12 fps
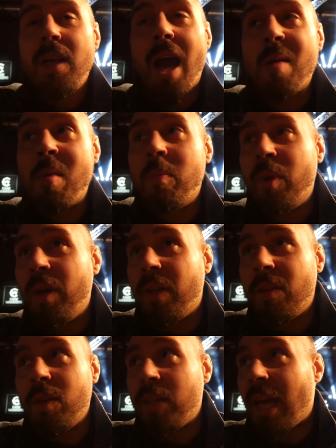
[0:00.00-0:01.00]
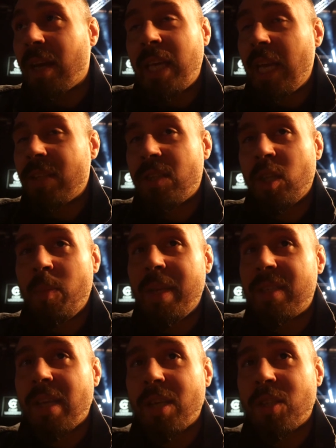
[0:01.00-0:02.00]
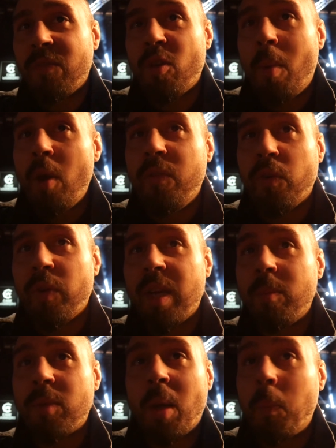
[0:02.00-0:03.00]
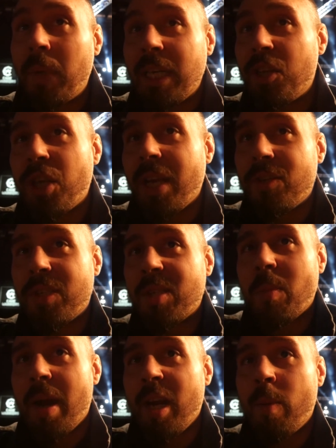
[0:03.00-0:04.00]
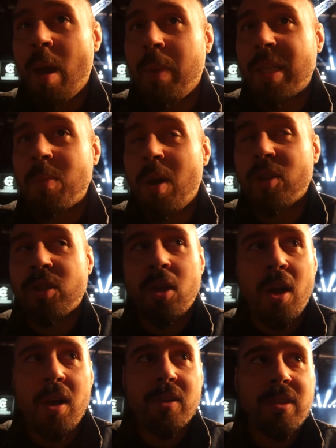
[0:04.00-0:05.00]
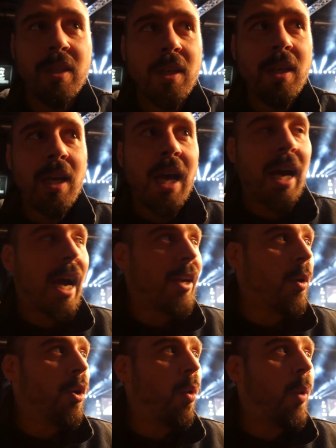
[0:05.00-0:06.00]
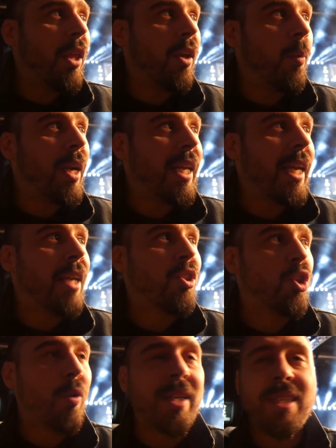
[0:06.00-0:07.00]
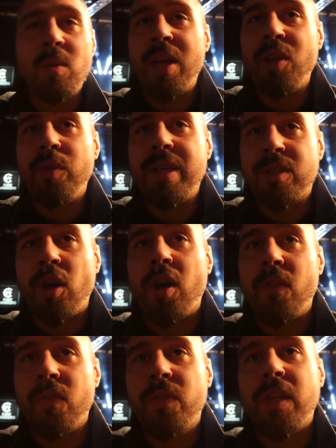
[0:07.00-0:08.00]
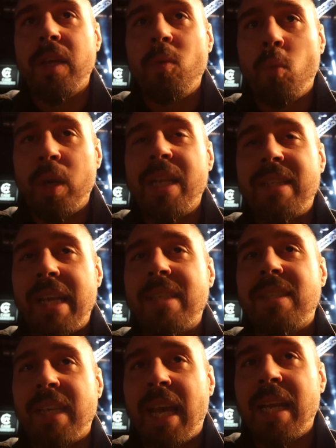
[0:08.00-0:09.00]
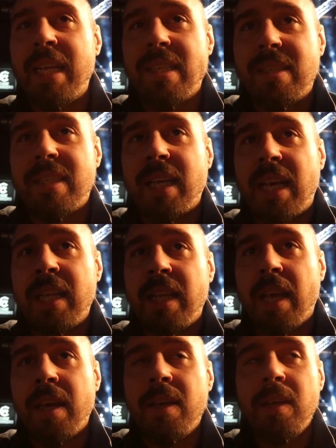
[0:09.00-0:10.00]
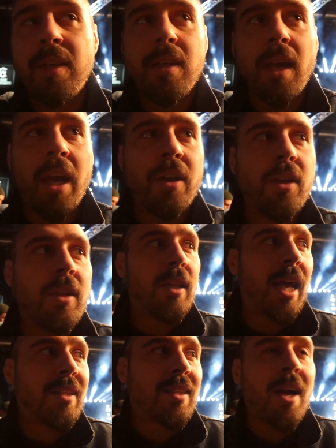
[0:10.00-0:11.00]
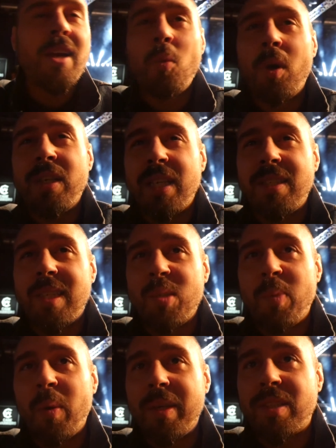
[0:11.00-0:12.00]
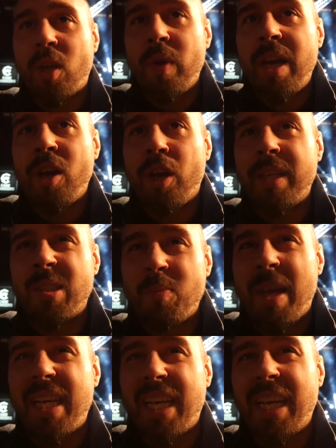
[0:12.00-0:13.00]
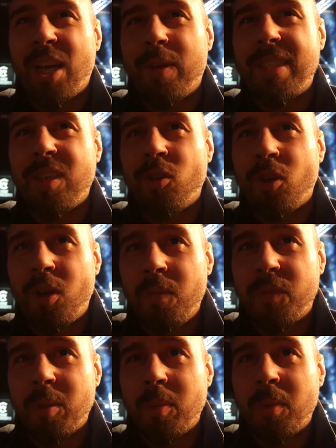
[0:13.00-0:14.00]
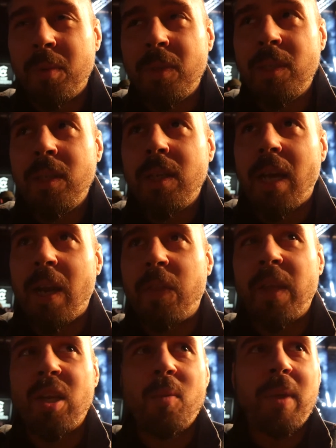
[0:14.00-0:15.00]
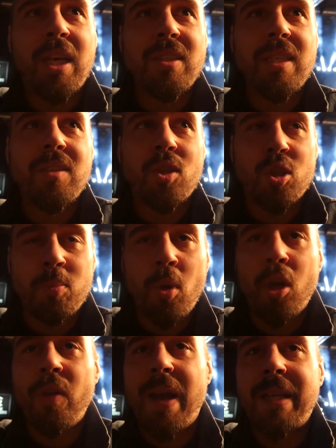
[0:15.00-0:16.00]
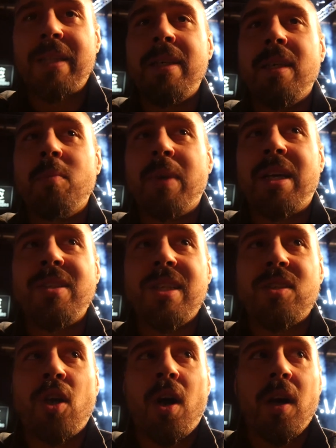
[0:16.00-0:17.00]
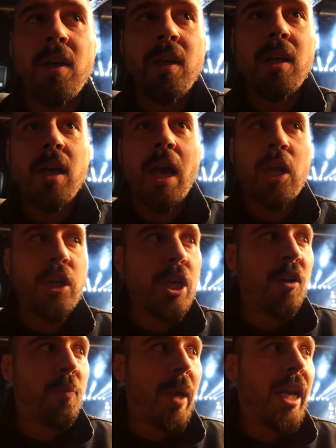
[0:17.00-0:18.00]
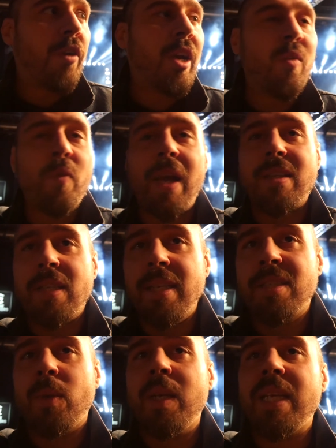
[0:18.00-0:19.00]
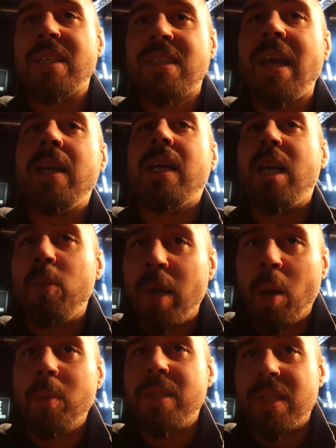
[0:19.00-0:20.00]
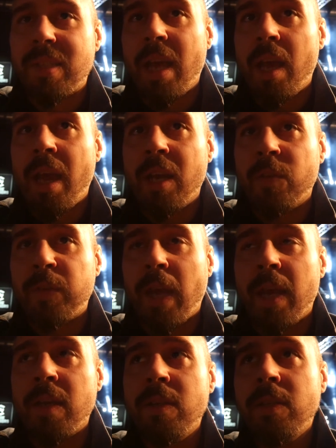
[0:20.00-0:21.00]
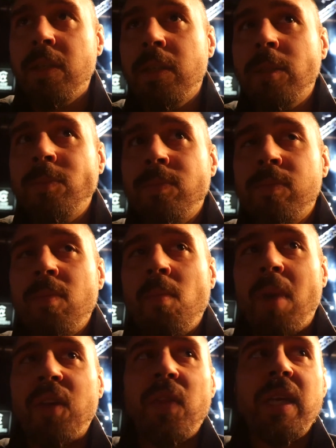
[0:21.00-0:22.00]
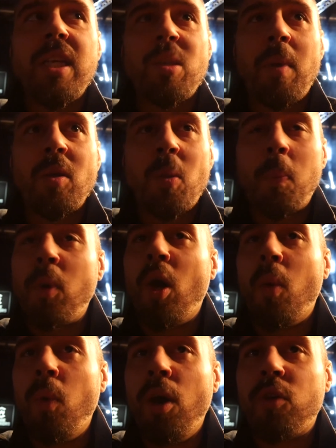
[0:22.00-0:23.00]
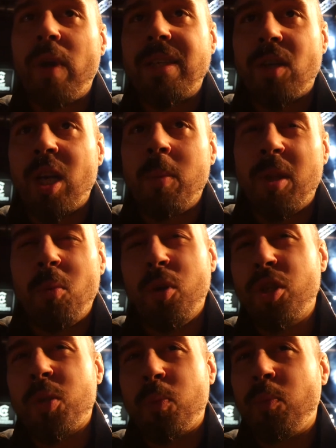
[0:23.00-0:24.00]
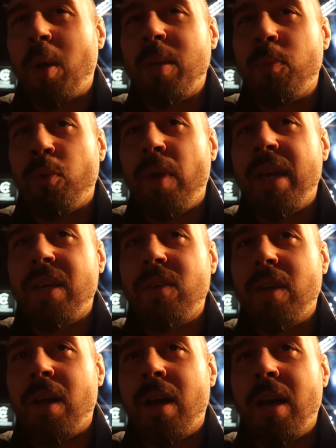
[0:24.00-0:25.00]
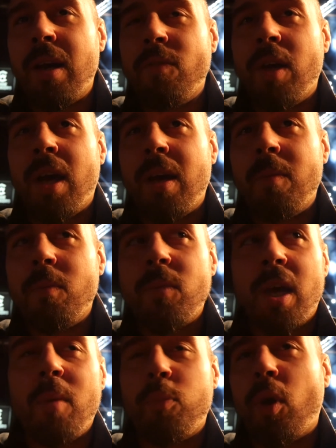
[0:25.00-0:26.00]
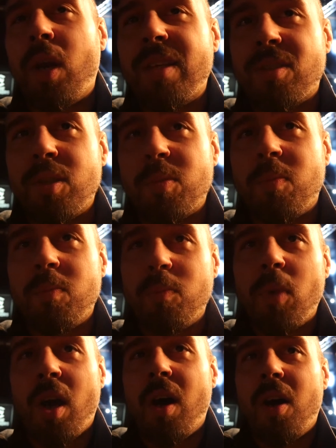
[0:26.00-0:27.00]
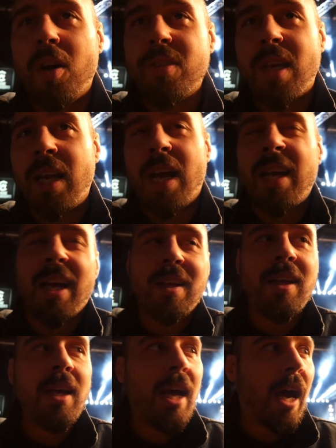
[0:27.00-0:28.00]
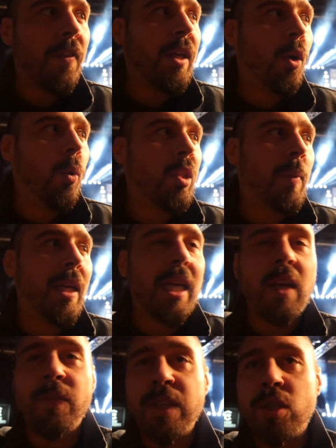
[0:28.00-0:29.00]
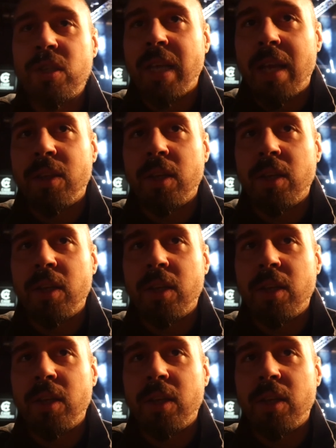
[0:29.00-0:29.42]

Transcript: I remember that kick to the midsection from Overeem completely changed his mind about mixed martial arts. I don't know whether when it gets gritty, whether he's got what it takes to get in, to stick in there. And that's kind of what DC's built his career on, is making it gritty and uncomfortable. And I think that because he's a smaller athlete, because he's got a good enough pedigree in wrestling to at least technically be able to stay ahead of Kane, I think he's going to be able to put a work rate on him that would just probably break Brock Lesnar's heart. And I think ultimately, if he doesn't get